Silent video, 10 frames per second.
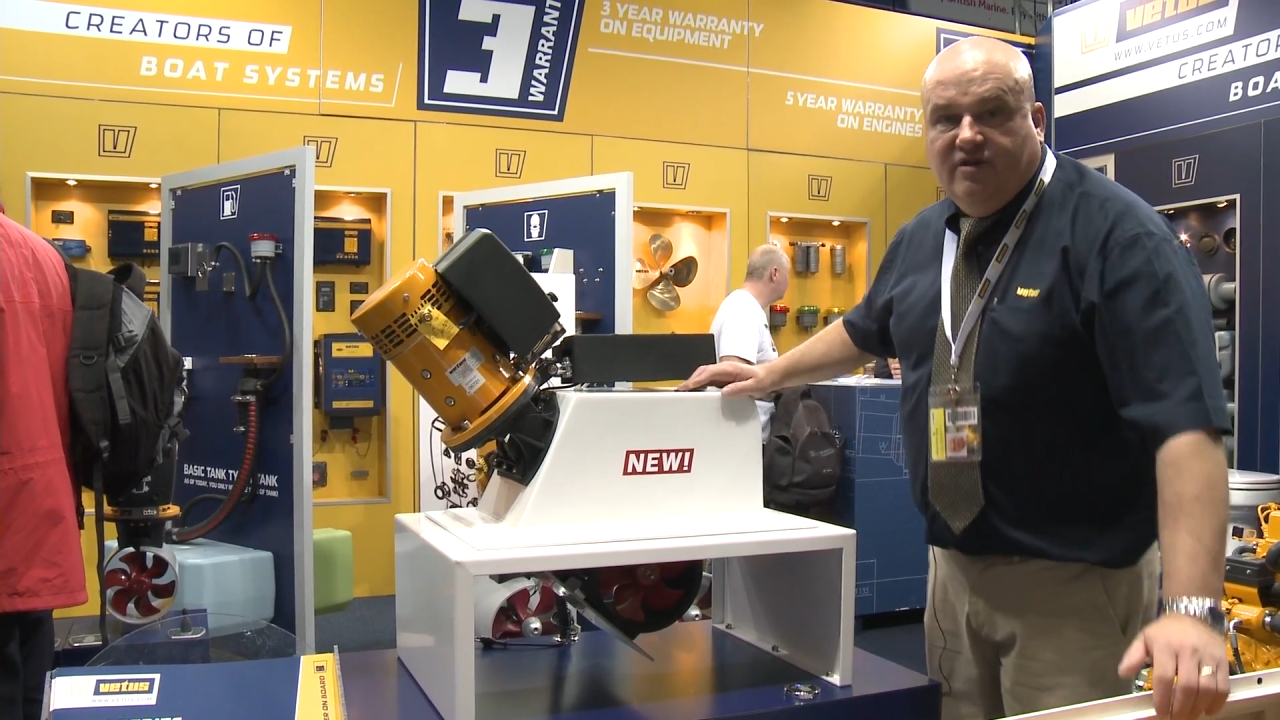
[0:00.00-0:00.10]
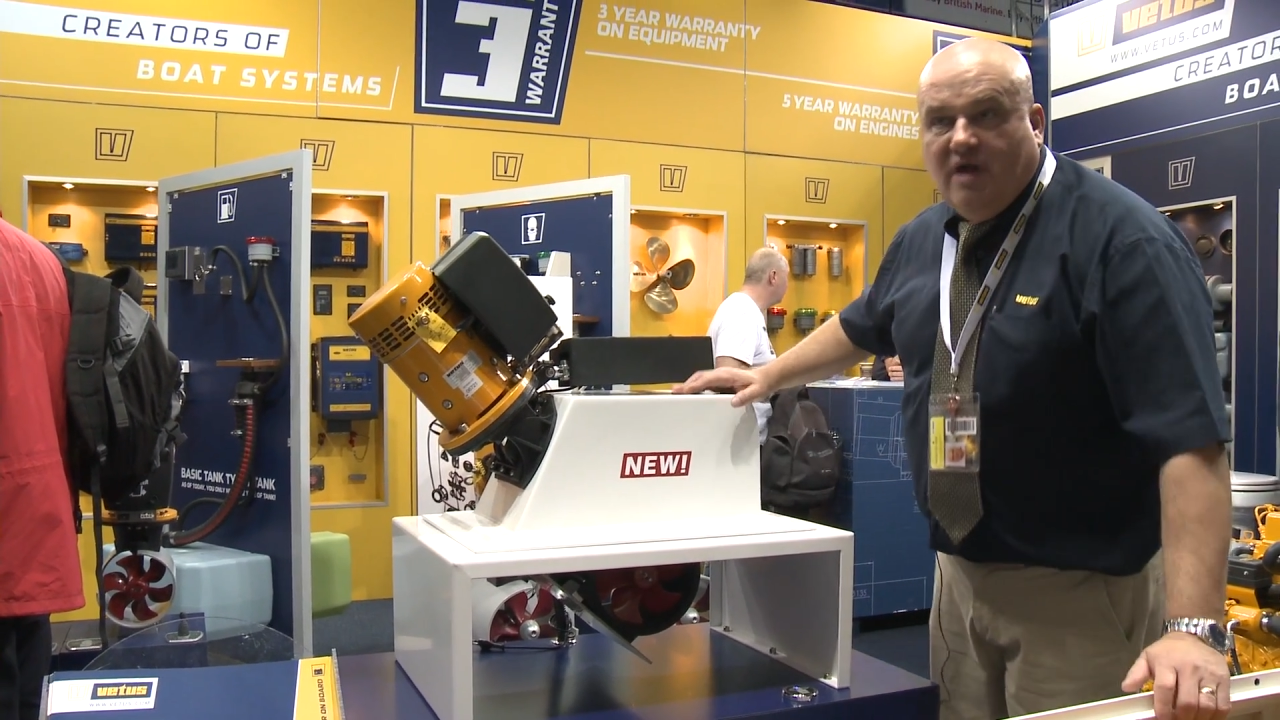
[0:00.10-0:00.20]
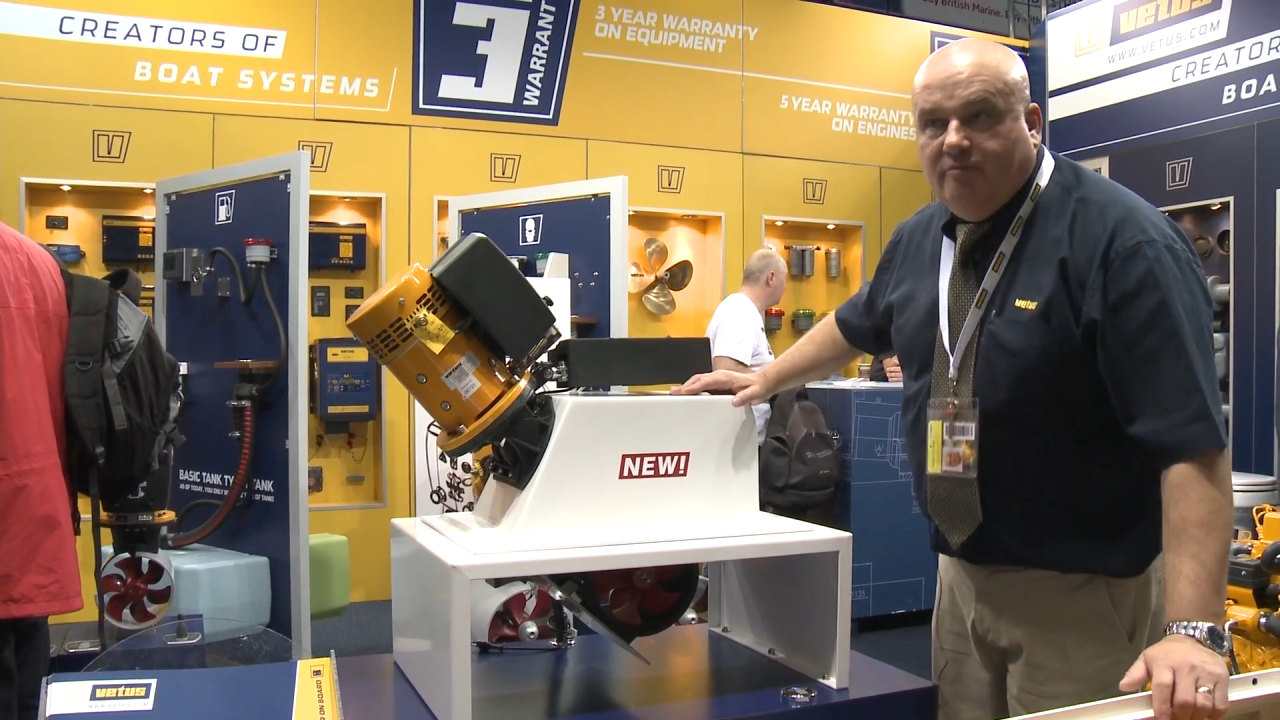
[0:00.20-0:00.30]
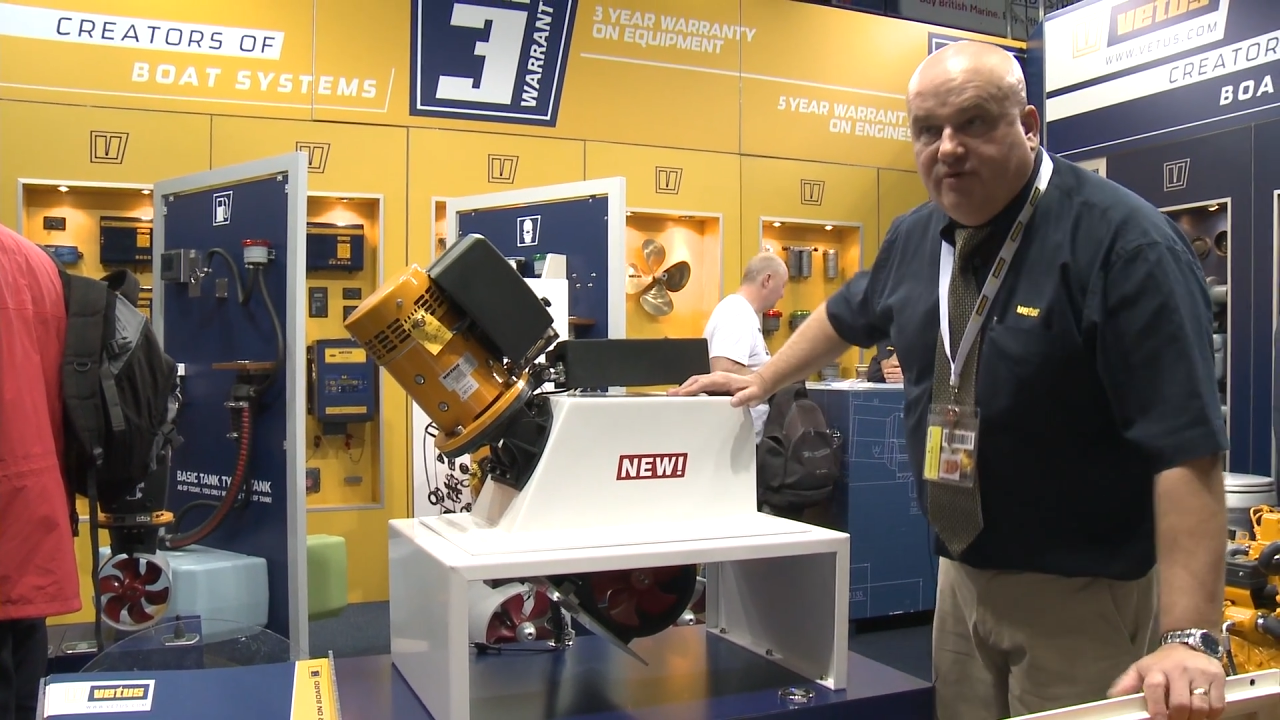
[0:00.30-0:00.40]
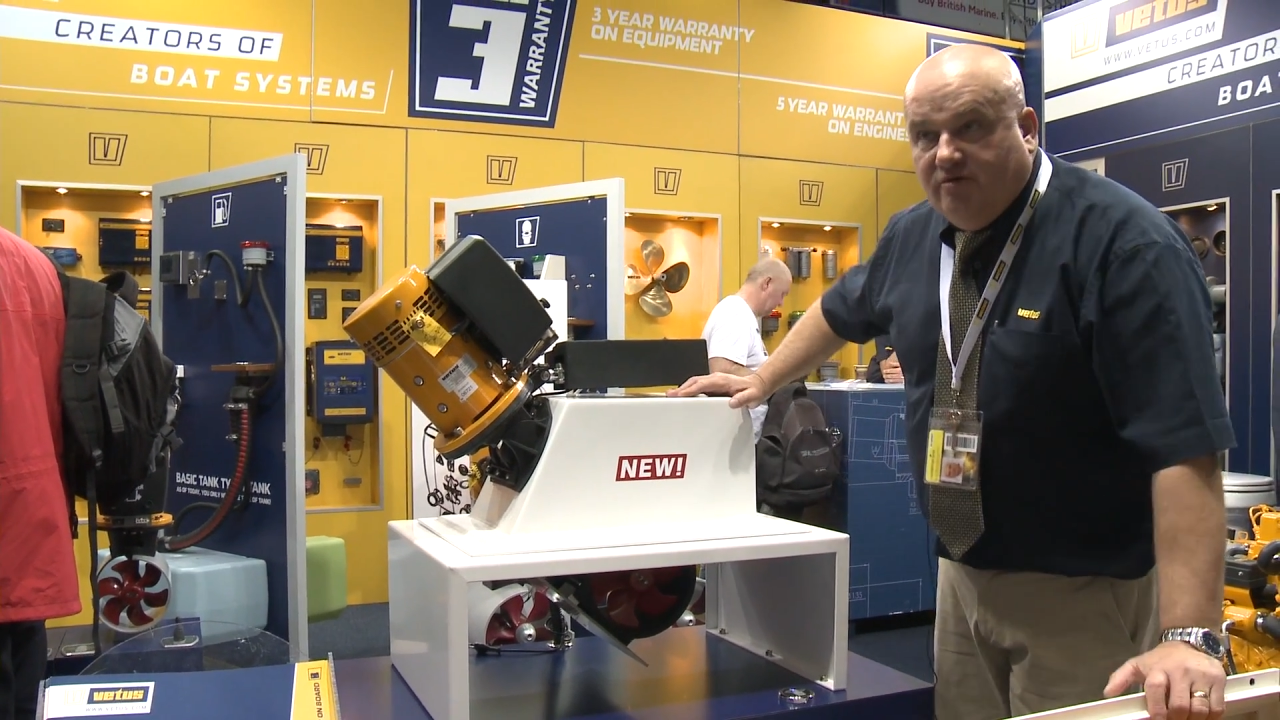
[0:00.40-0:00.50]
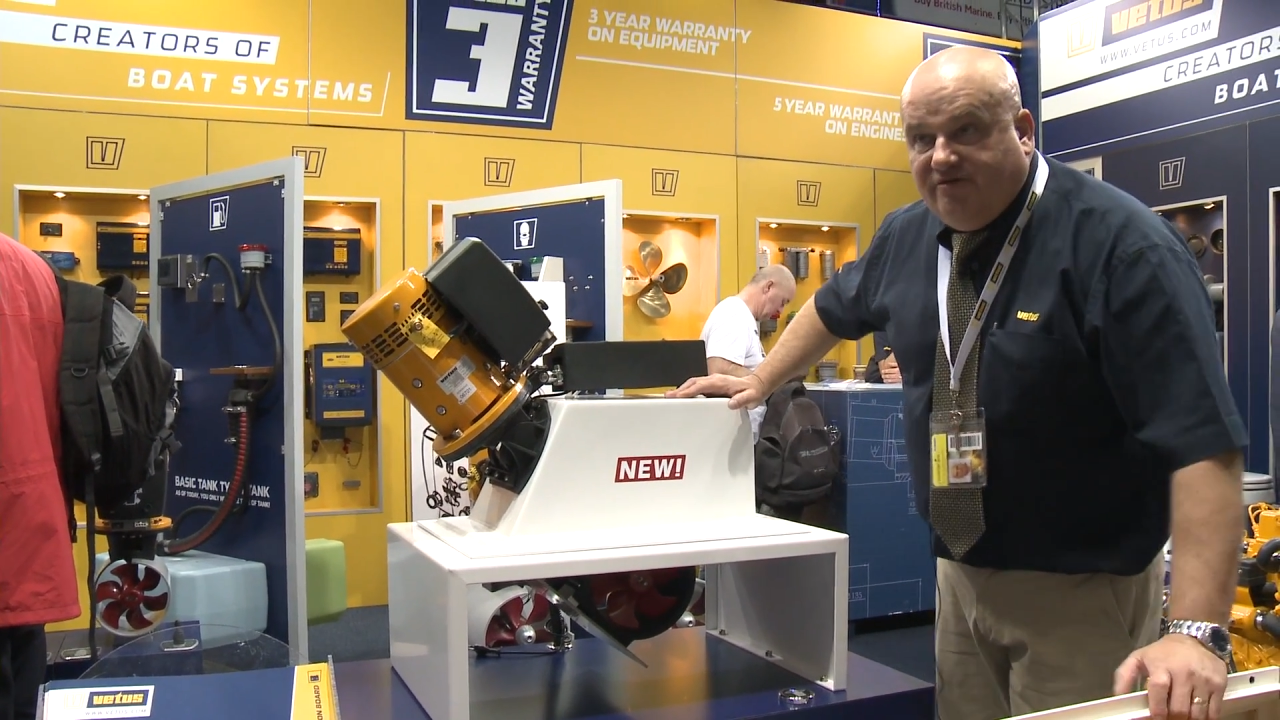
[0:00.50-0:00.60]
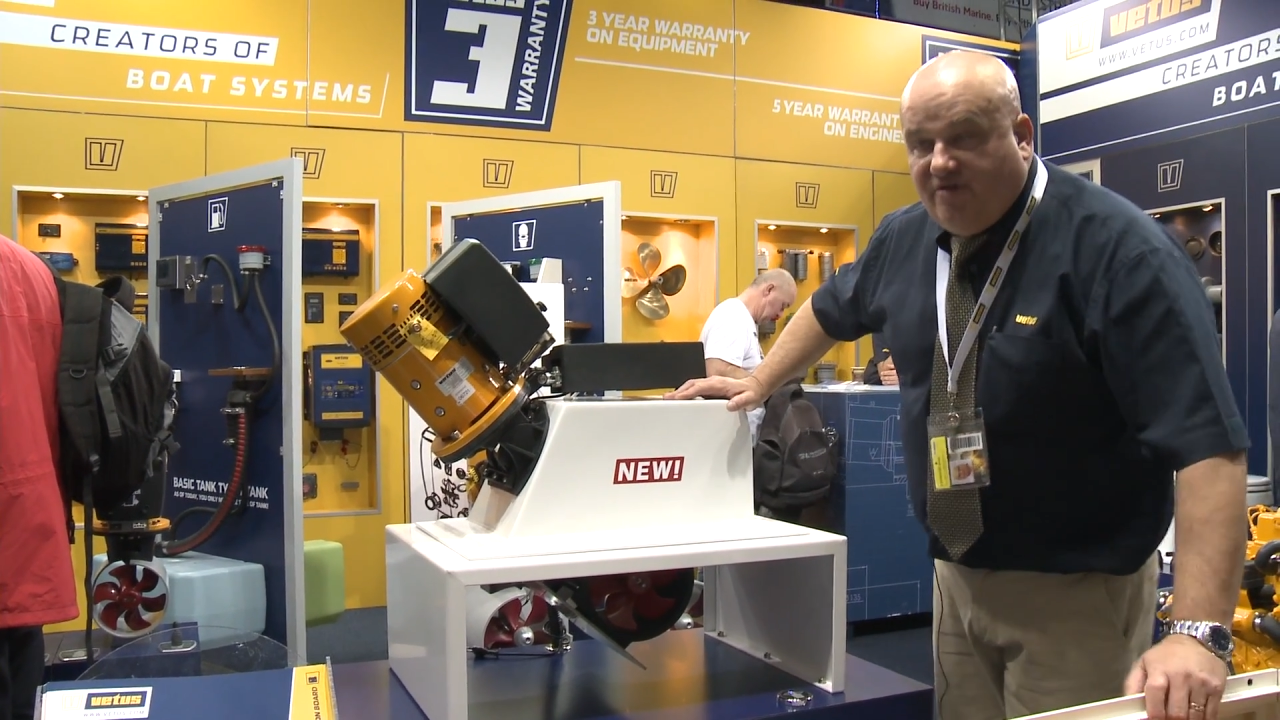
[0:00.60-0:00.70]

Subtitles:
number of